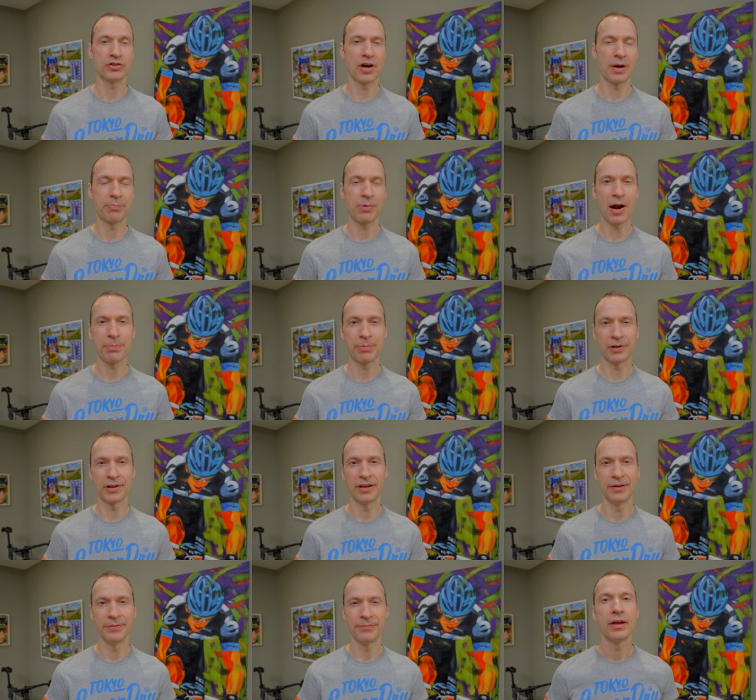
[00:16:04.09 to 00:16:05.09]
job
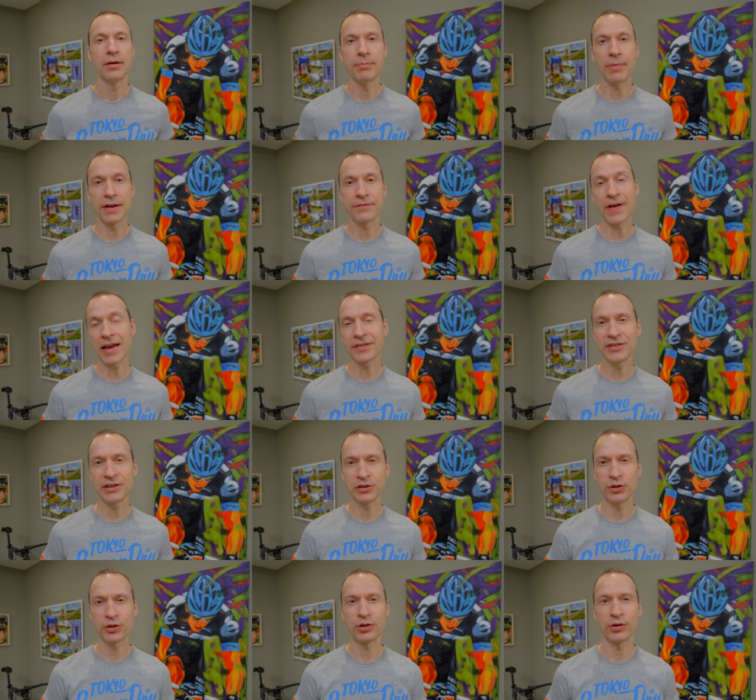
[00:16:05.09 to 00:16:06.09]
properly. My fasting
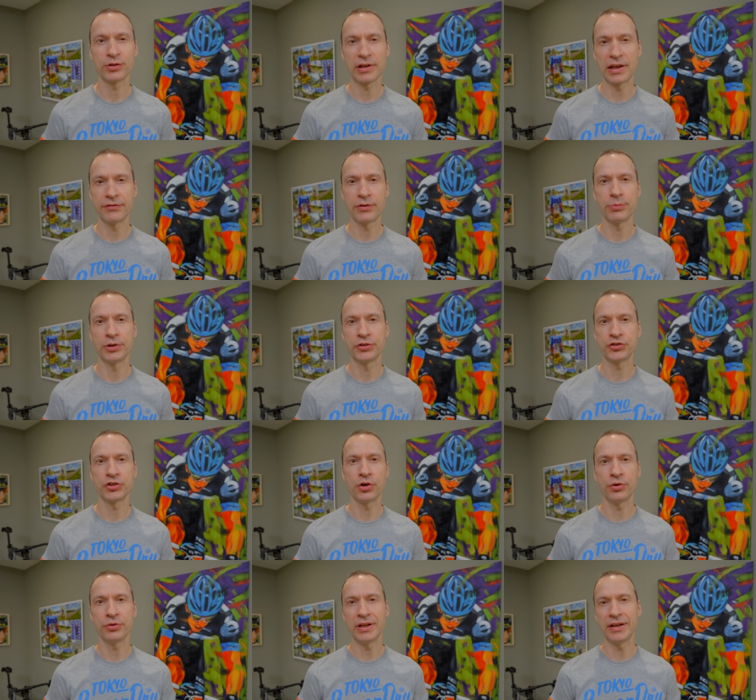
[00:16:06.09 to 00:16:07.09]
glucose level was
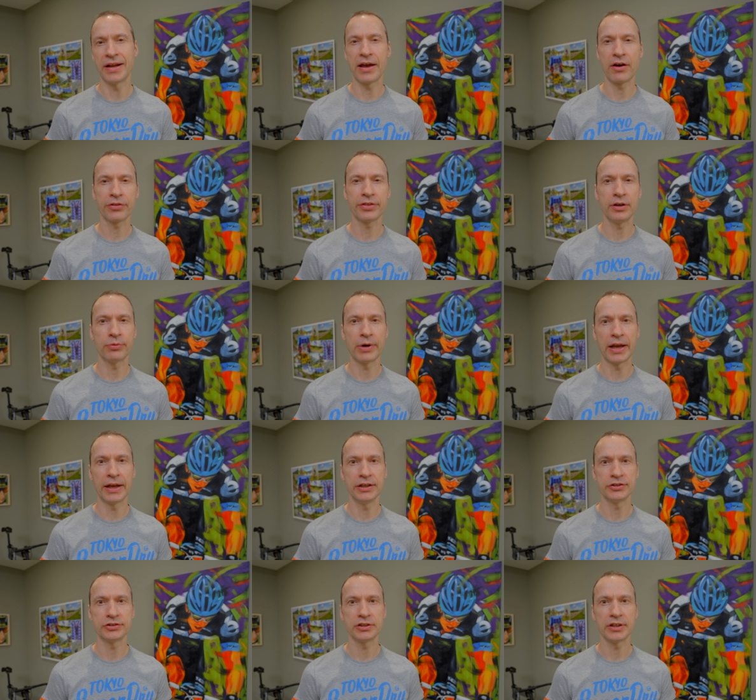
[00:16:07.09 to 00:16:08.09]
shown in healthy
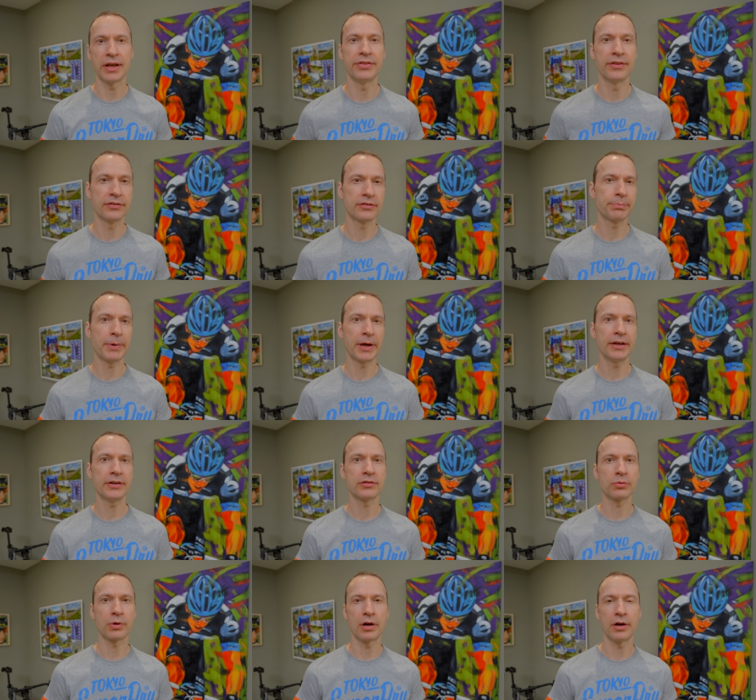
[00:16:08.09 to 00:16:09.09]
range, and the
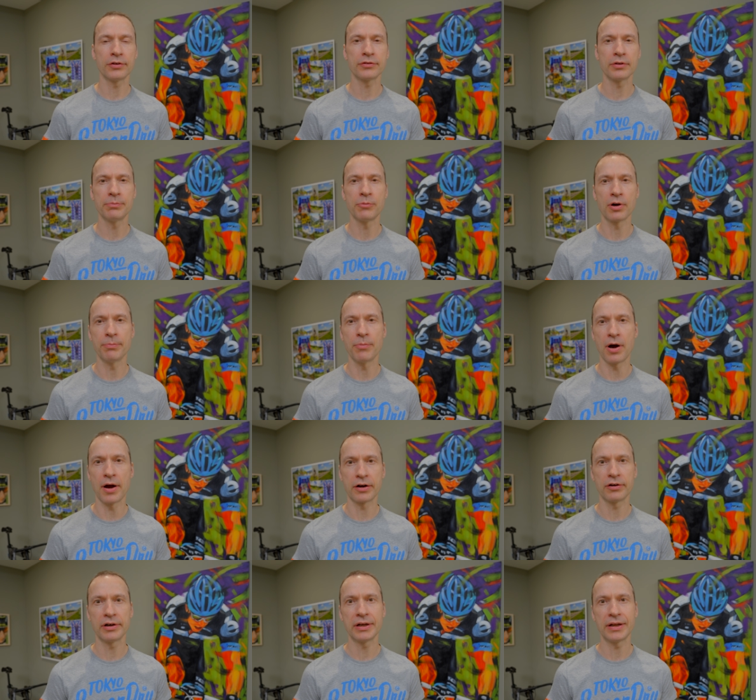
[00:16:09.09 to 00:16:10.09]
spikes were also more
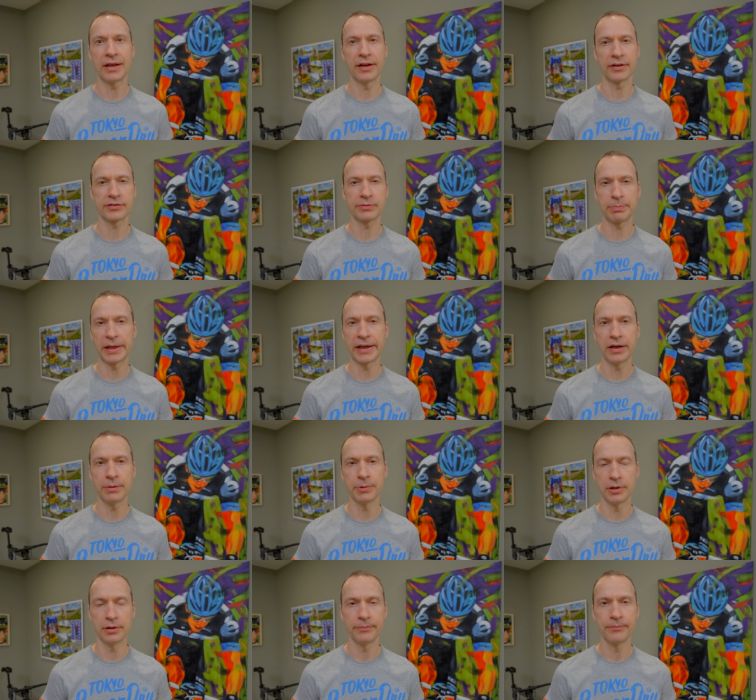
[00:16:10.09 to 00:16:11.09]
moderate and
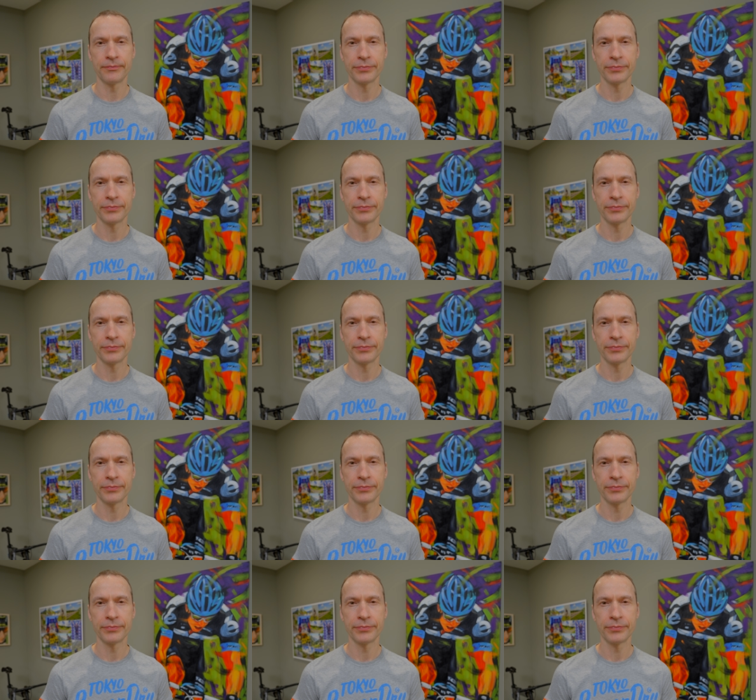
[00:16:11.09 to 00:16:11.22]
explainable.